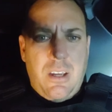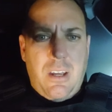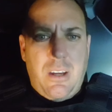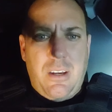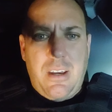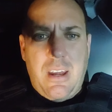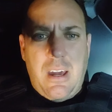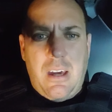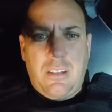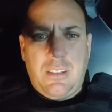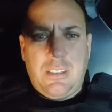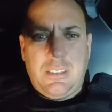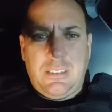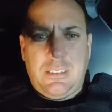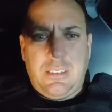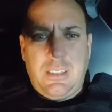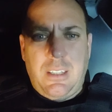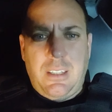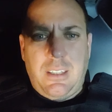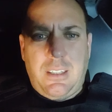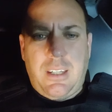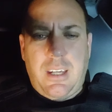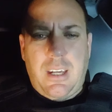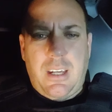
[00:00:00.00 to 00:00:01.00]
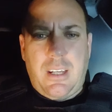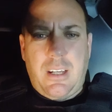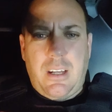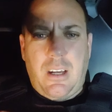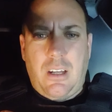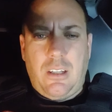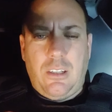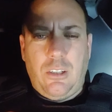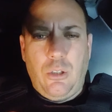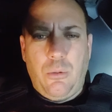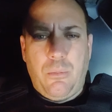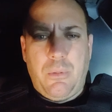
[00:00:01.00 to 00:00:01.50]
And now this thing can
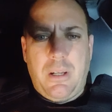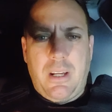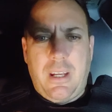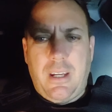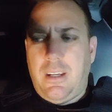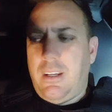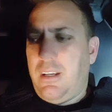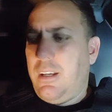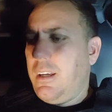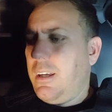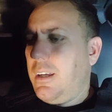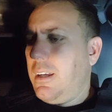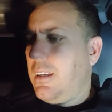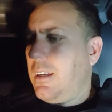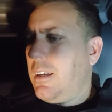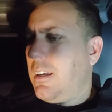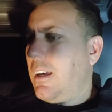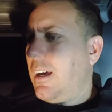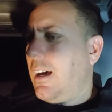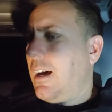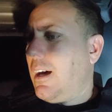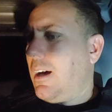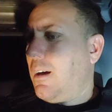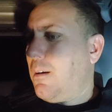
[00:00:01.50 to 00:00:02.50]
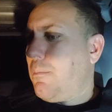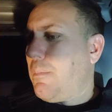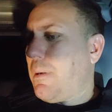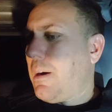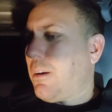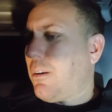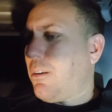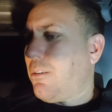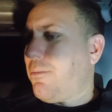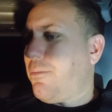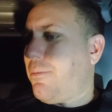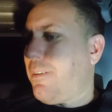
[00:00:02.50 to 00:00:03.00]
illuminate. Uh,
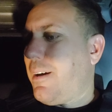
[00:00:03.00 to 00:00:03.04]
matter of